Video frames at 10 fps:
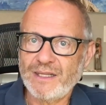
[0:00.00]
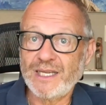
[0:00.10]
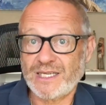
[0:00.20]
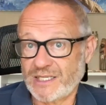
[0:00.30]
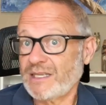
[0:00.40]

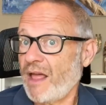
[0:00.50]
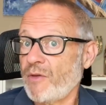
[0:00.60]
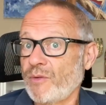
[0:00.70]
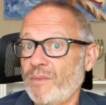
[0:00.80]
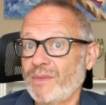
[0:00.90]
This is
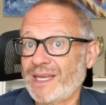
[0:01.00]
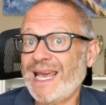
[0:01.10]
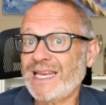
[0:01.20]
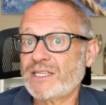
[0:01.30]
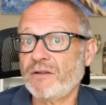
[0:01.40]
another
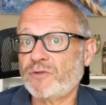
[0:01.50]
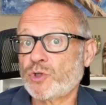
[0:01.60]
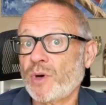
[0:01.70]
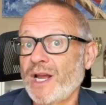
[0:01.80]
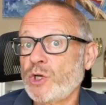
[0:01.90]
case of
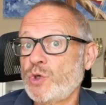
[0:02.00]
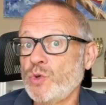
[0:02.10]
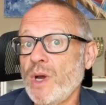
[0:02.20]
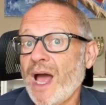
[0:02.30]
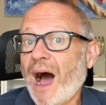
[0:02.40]
trying
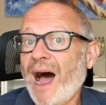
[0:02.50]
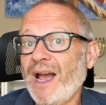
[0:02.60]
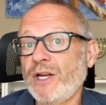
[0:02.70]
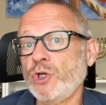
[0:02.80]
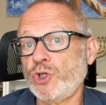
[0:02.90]
to
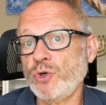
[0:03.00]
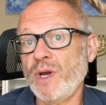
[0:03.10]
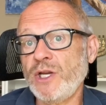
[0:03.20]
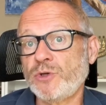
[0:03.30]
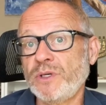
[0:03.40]
hide Jew
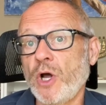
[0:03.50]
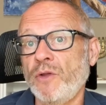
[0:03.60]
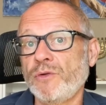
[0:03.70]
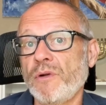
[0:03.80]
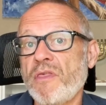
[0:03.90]
hatred
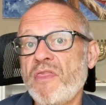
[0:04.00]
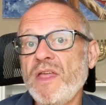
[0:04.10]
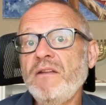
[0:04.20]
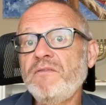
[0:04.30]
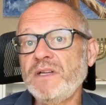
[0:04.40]
under a
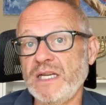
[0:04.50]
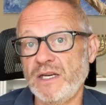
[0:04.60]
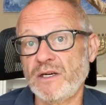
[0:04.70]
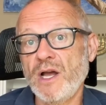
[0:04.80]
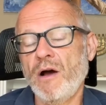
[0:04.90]
thin
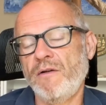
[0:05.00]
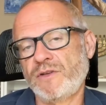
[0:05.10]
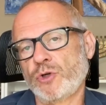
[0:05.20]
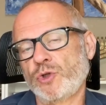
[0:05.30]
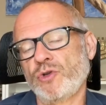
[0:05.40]
veneer of
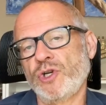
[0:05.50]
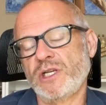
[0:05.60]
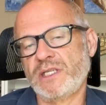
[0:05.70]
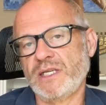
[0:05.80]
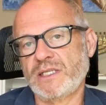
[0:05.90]
social
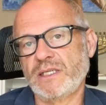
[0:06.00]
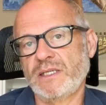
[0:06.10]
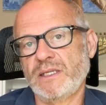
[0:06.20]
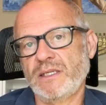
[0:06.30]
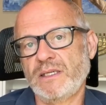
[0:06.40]
justice.
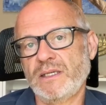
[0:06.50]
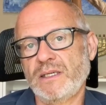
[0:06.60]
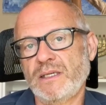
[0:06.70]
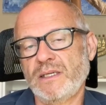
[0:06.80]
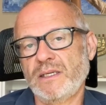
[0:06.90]

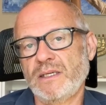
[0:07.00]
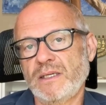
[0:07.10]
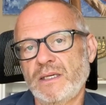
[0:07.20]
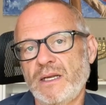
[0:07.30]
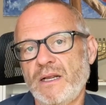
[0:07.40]

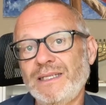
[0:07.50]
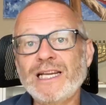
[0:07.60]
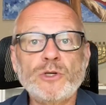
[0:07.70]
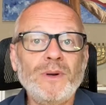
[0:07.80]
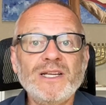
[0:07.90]

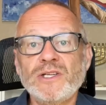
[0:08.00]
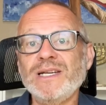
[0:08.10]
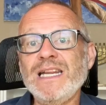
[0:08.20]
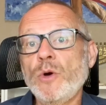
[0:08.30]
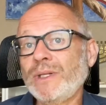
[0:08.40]
Next one is the
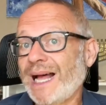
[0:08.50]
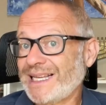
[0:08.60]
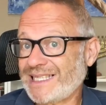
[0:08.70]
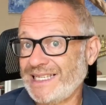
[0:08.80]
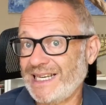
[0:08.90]

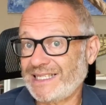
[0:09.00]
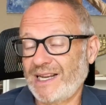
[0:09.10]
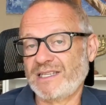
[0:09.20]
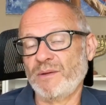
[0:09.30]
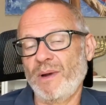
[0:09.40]
neo-Nazi
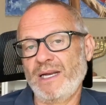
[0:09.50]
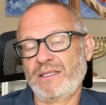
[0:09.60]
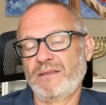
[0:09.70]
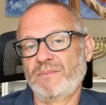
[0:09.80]
anti-Semite.